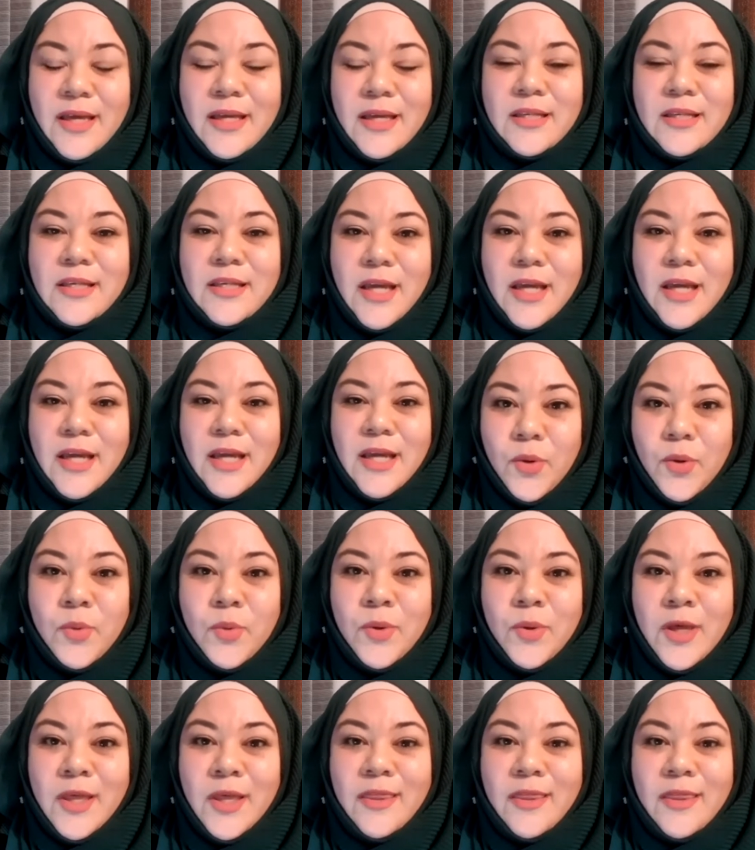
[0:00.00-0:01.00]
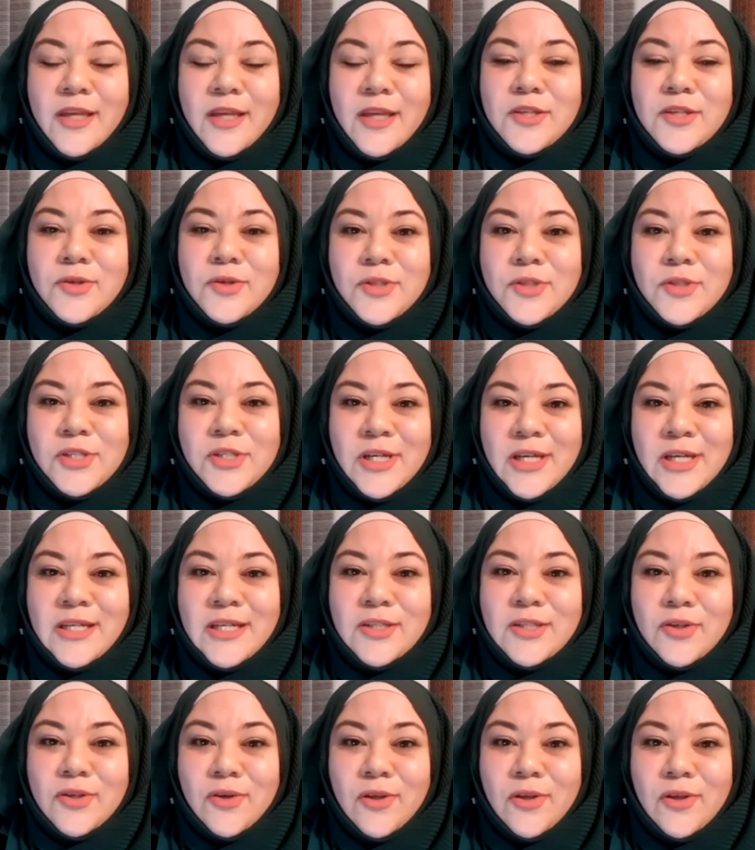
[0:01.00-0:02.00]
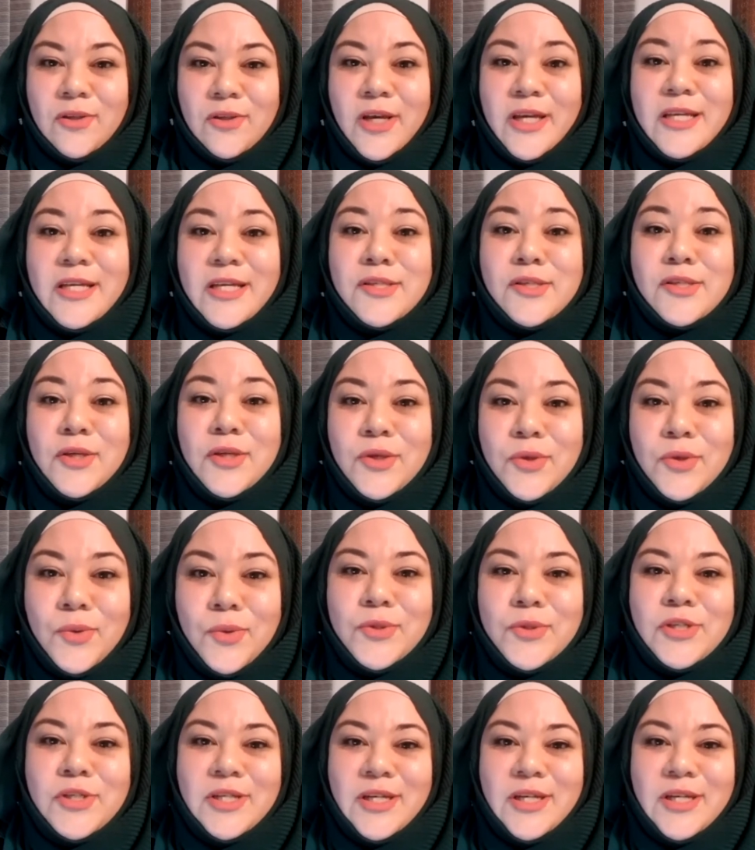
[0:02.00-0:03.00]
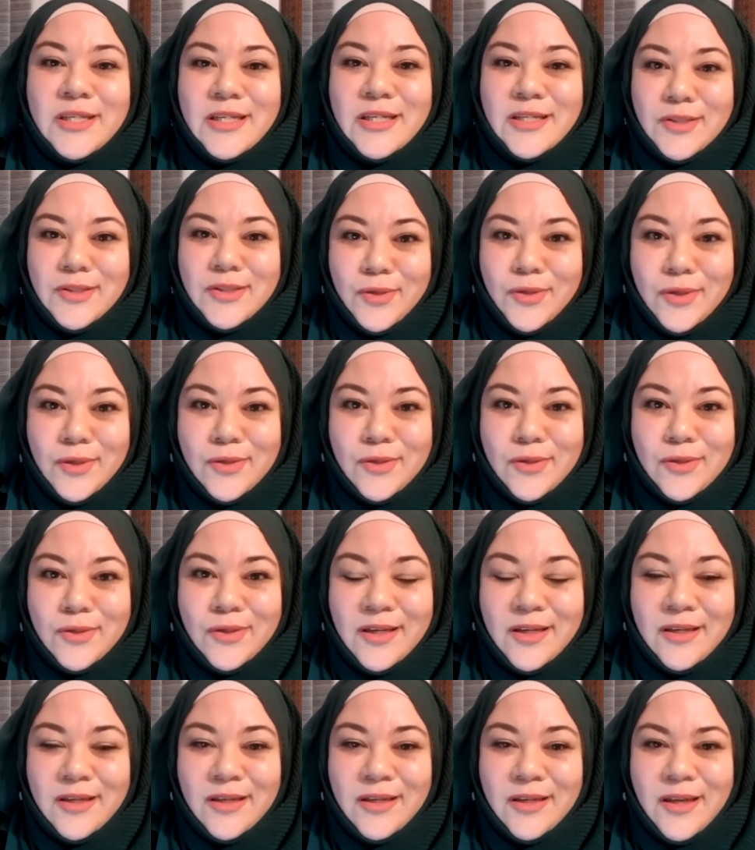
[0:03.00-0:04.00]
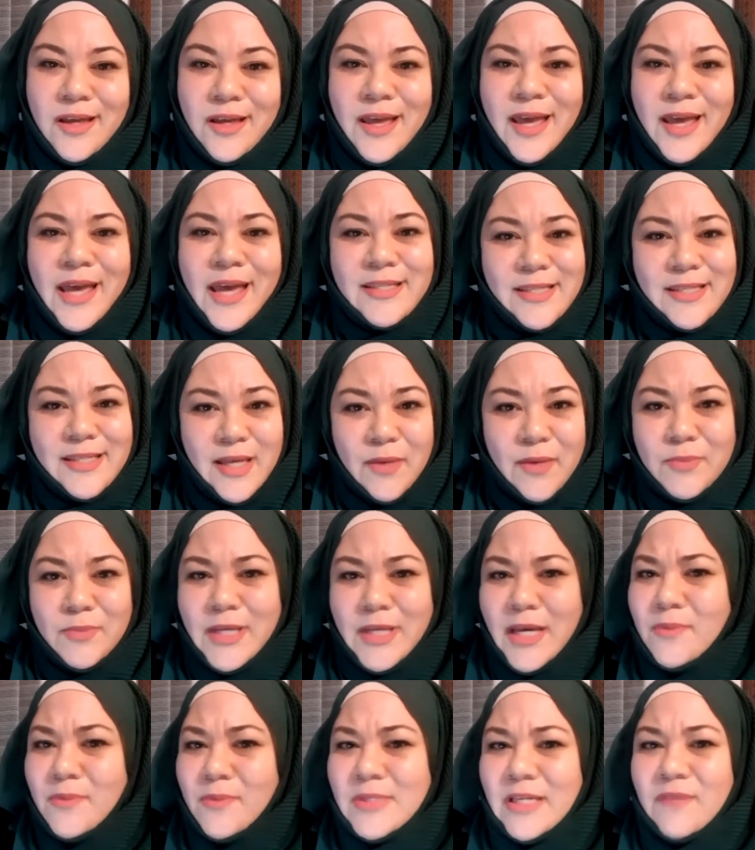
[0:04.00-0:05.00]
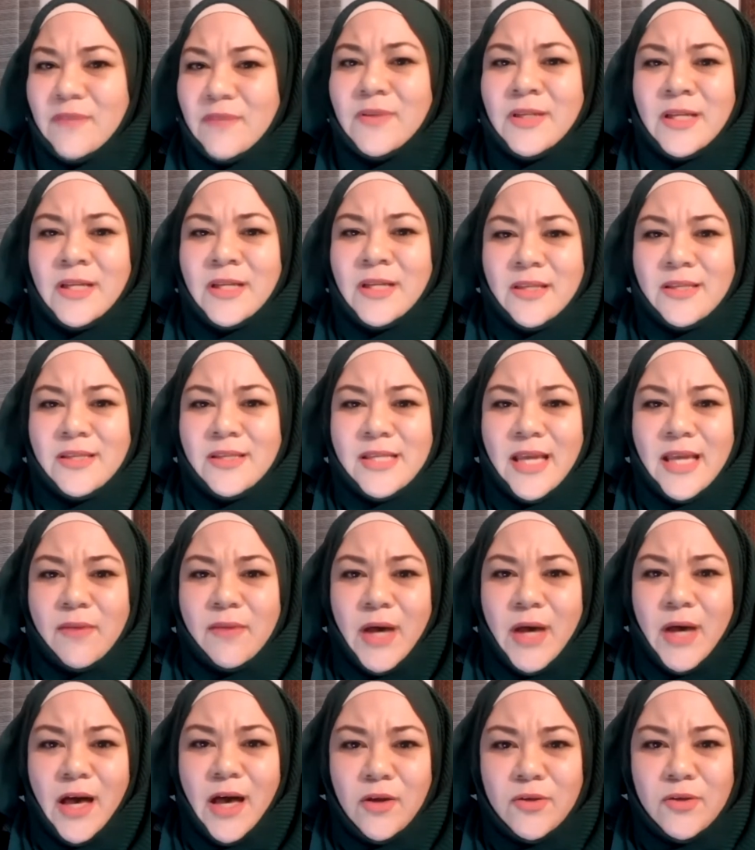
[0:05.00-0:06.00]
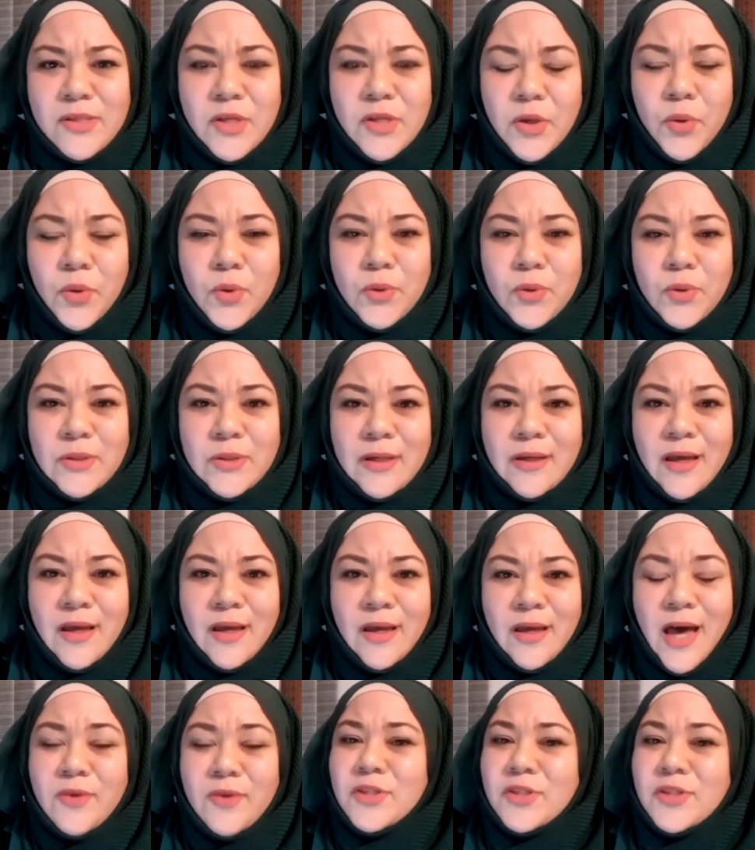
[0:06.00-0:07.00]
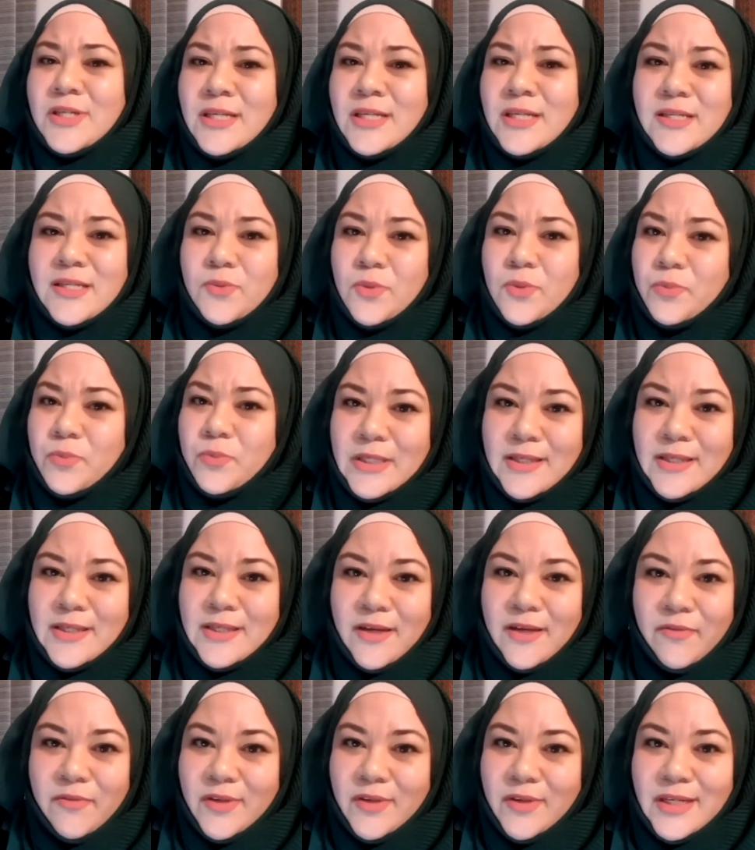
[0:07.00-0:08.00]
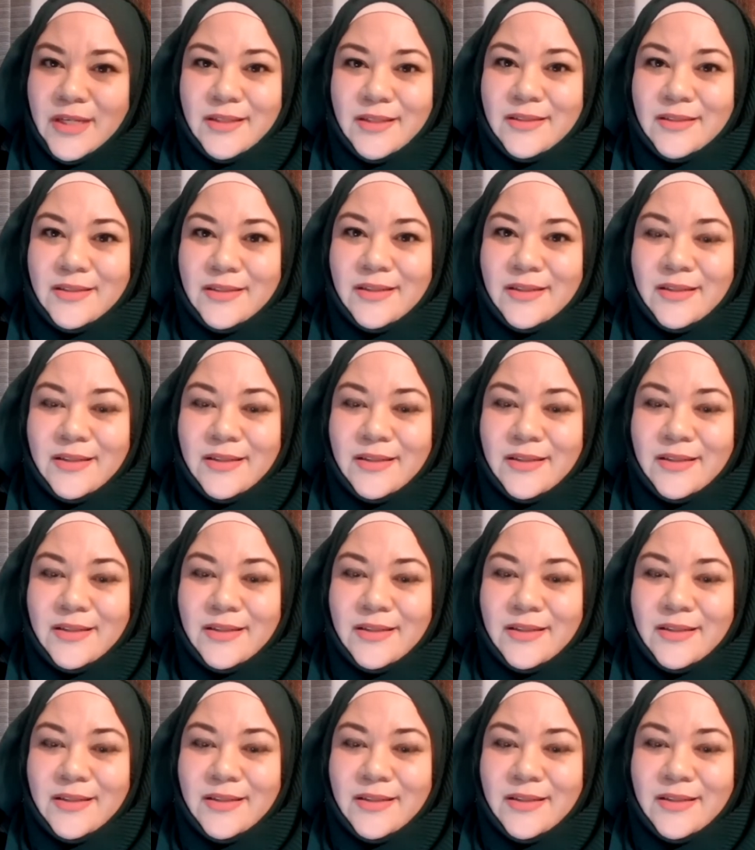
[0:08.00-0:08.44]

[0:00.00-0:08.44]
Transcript: Know that your journey to Allah is your journey to Allah. And sometimes even in the same household, our journeys will be different.